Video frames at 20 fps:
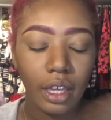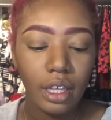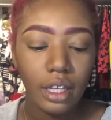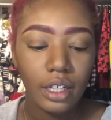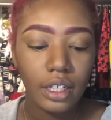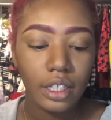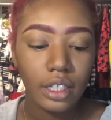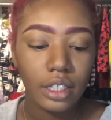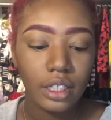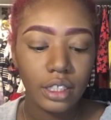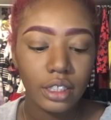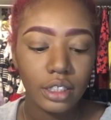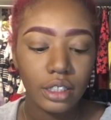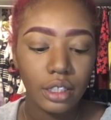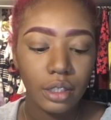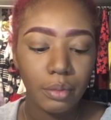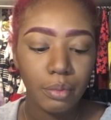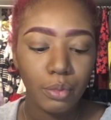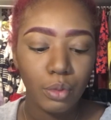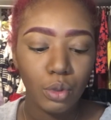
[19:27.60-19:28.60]
It is
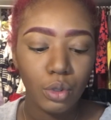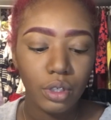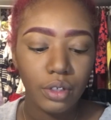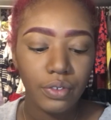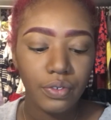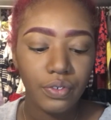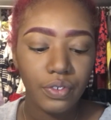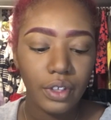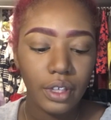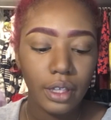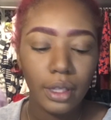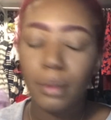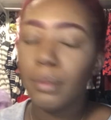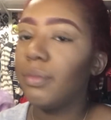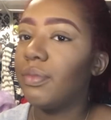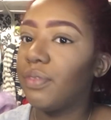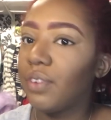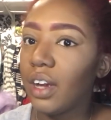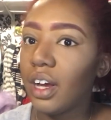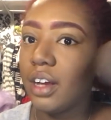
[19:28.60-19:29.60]
the Morphe
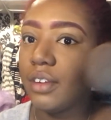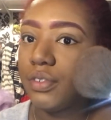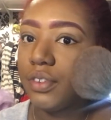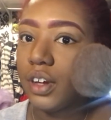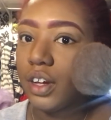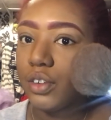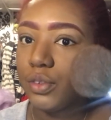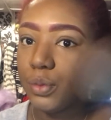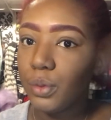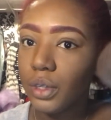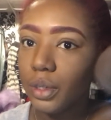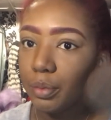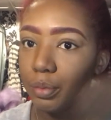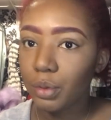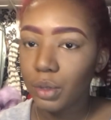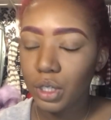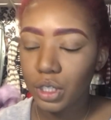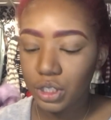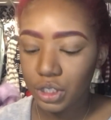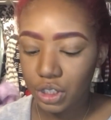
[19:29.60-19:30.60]
M551
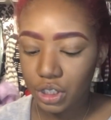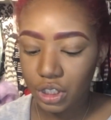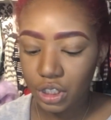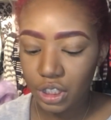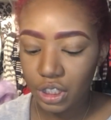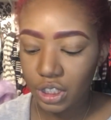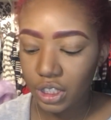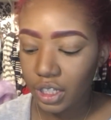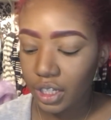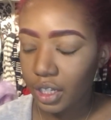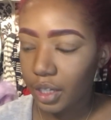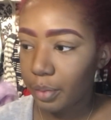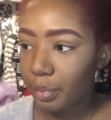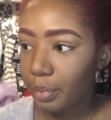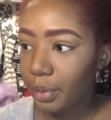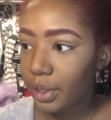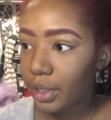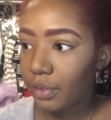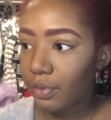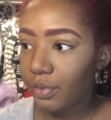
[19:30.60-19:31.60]
brush. It's like a
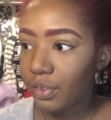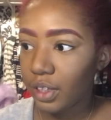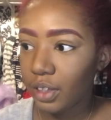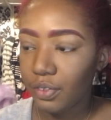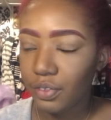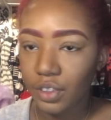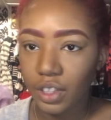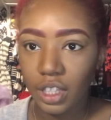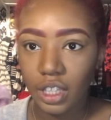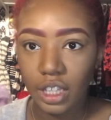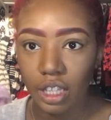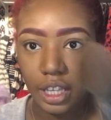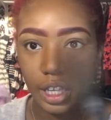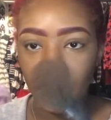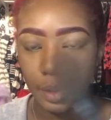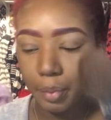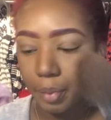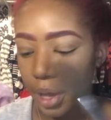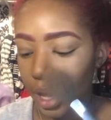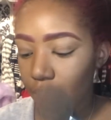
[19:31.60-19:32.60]
big fluffy like
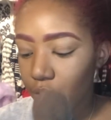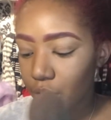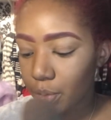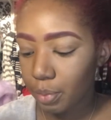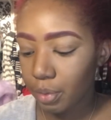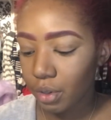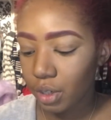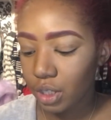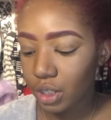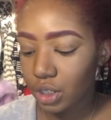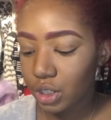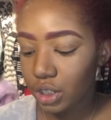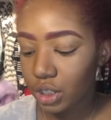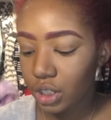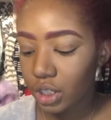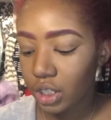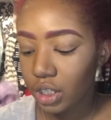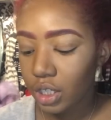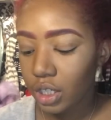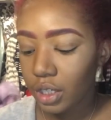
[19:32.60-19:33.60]
powder brush,
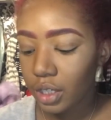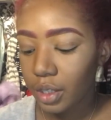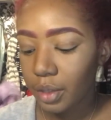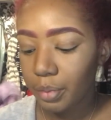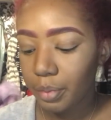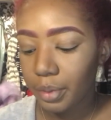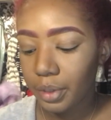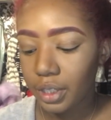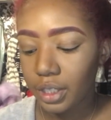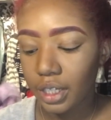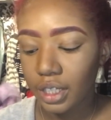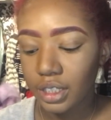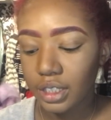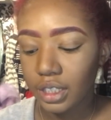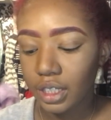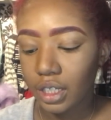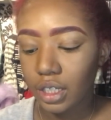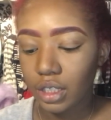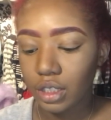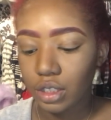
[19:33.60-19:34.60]
but it has
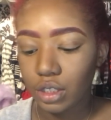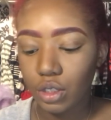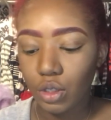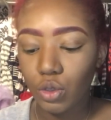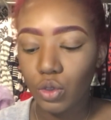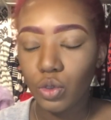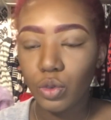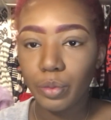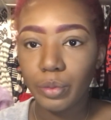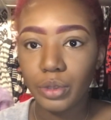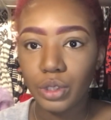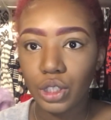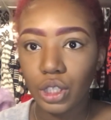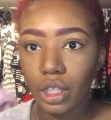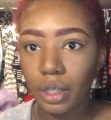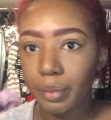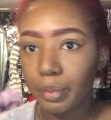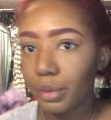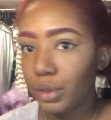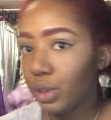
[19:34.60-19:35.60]
like a dome
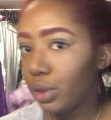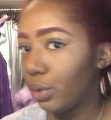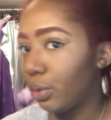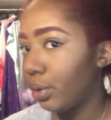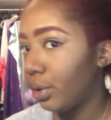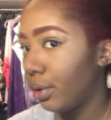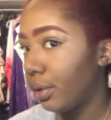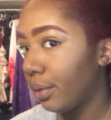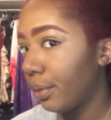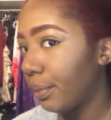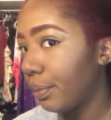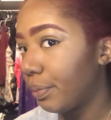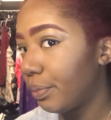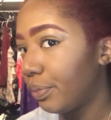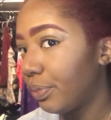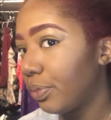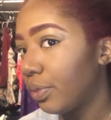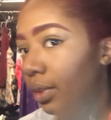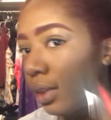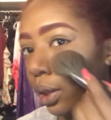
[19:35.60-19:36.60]
shape to it.
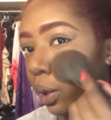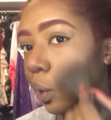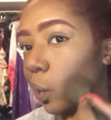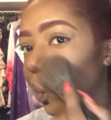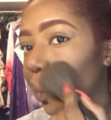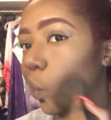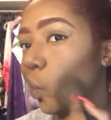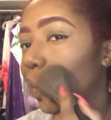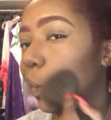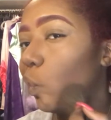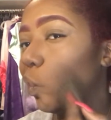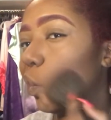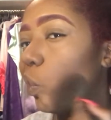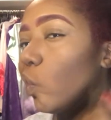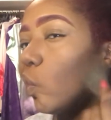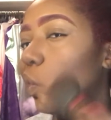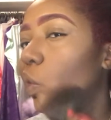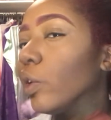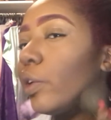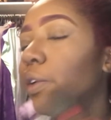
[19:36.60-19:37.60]
And I'm
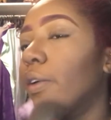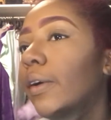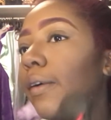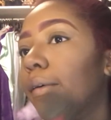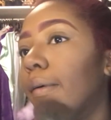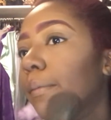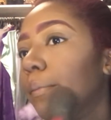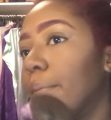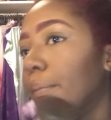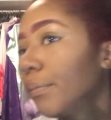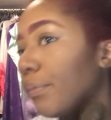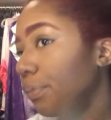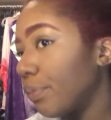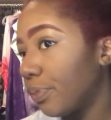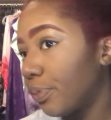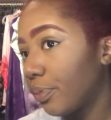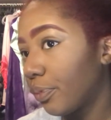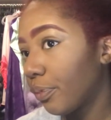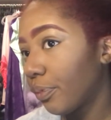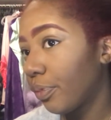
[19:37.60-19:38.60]
just gonna
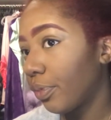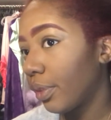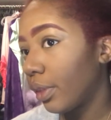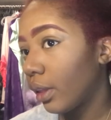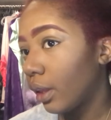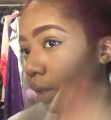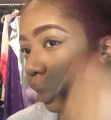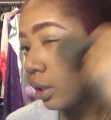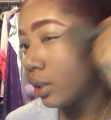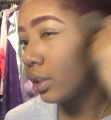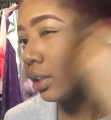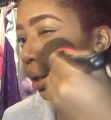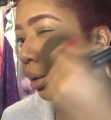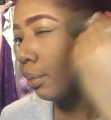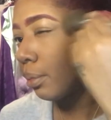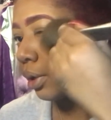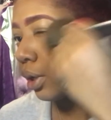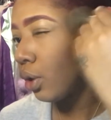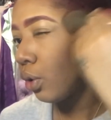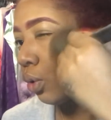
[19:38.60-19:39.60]

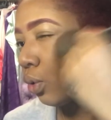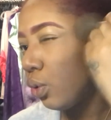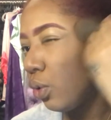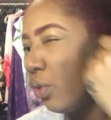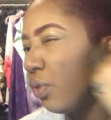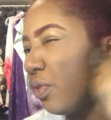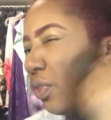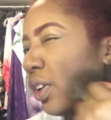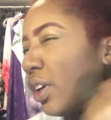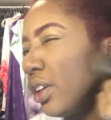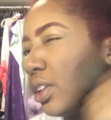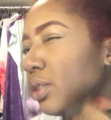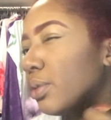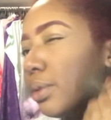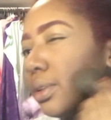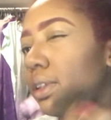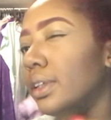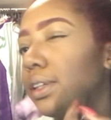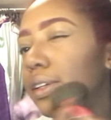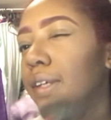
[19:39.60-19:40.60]
set my whole face
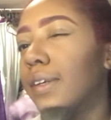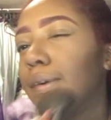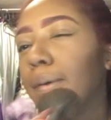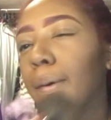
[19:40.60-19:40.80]
with this.